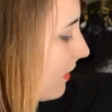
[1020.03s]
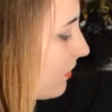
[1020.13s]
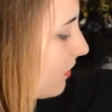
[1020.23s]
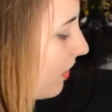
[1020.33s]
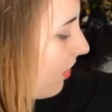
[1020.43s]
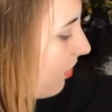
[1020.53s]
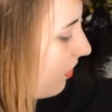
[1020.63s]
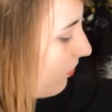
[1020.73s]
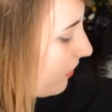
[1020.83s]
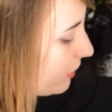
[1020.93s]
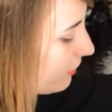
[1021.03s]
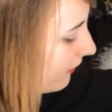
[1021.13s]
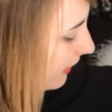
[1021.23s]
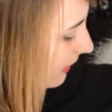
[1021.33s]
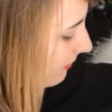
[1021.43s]
So once you
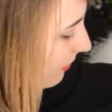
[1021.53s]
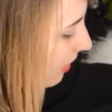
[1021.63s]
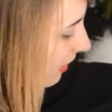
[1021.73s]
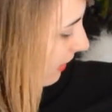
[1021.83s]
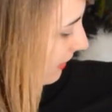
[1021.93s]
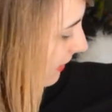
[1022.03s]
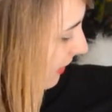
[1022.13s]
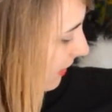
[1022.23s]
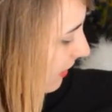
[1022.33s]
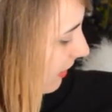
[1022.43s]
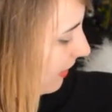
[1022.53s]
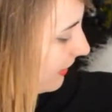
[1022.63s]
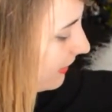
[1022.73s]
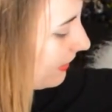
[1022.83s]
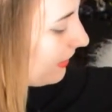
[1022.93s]
find the part
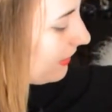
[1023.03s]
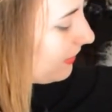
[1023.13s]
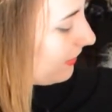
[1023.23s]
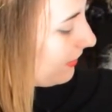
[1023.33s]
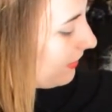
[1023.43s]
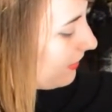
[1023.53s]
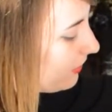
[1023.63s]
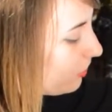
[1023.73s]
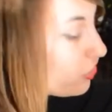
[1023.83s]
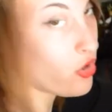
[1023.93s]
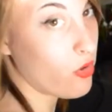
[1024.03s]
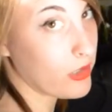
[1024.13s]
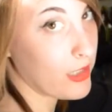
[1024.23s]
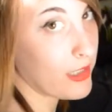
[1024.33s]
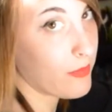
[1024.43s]
on the shoulder